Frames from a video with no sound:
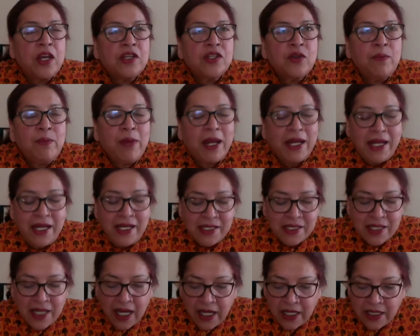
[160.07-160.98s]
So many
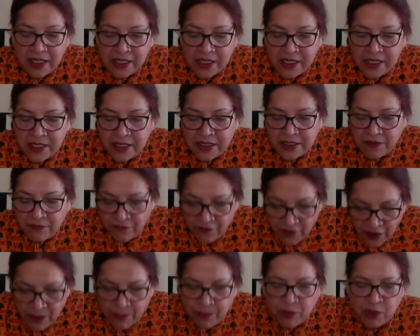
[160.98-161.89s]

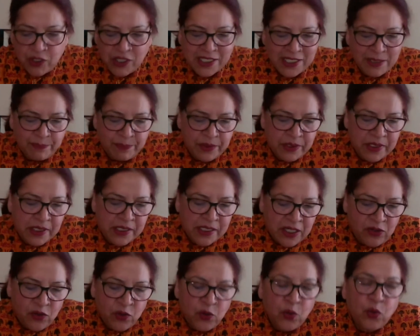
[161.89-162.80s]
scientific
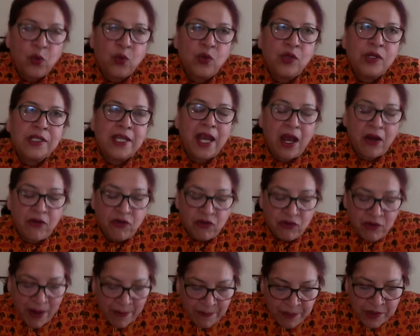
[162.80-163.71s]
principles and rules, they
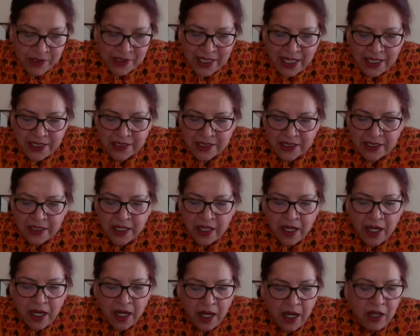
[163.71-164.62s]
are represented
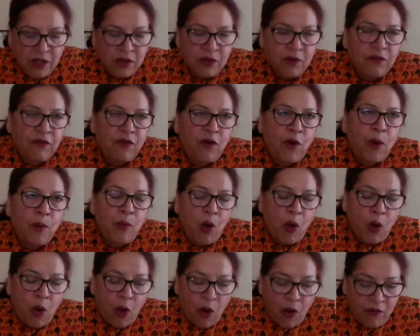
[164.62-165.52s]
in the
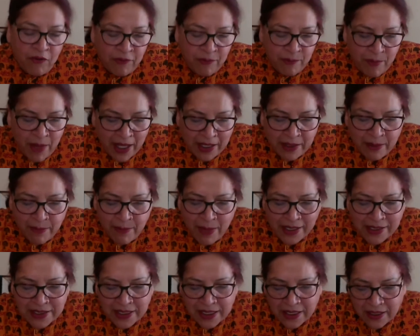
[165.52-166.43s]
form of
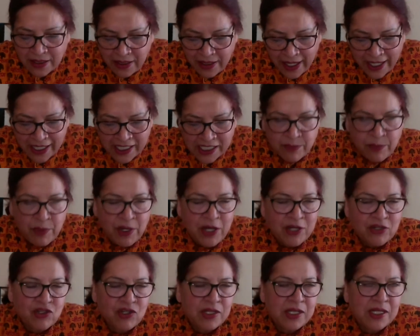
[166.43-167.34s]
mathematical
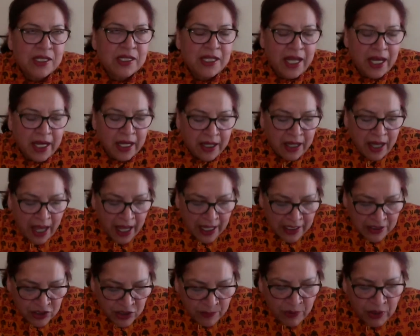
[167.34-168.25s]
expressions like
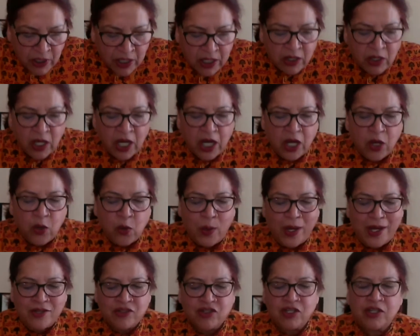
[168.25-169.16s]
algebraic
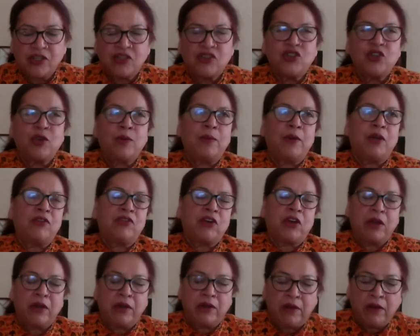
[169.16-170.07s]
equations,
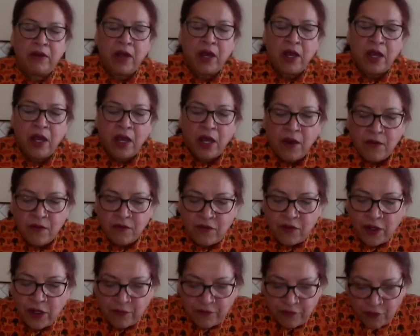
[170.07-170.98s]
geometrical
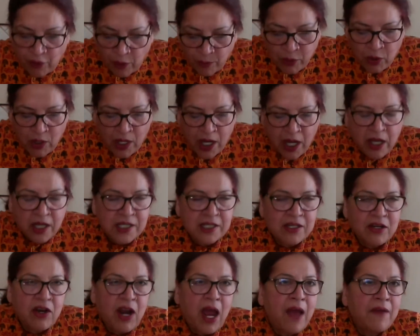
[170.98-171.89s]

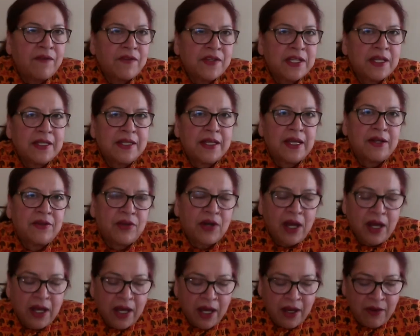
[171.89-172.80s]
formulas, graphs, etc.